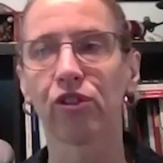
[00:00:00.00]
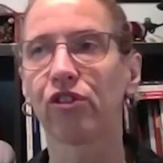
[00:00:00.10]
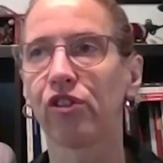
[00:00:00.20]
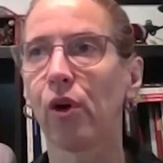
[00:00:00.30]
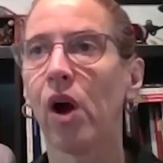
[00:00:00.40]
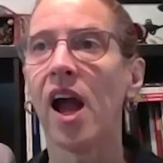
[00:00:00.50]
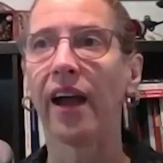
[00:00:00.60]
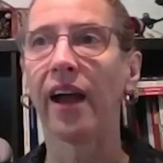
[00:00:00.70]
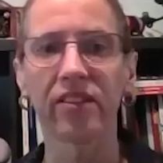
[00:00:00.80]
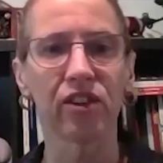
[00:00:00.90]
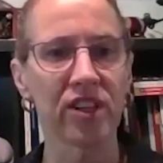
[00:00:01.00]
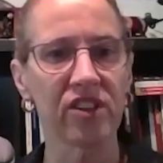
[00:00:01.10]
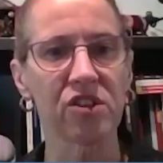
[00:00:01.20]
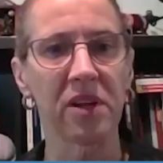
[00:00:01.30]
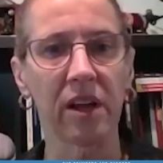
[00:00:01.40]
And so I think there needs
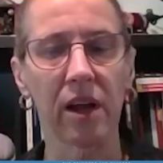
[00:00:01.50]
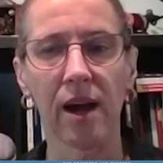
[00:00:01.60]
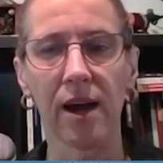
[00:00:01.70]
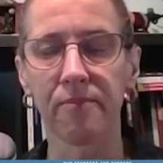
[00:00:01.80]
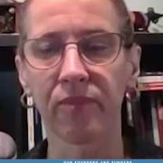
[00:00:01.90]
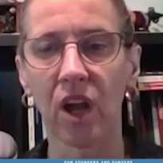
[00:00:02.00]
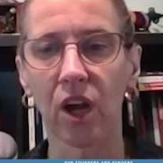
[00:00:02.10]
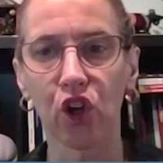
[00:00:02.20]
to be um,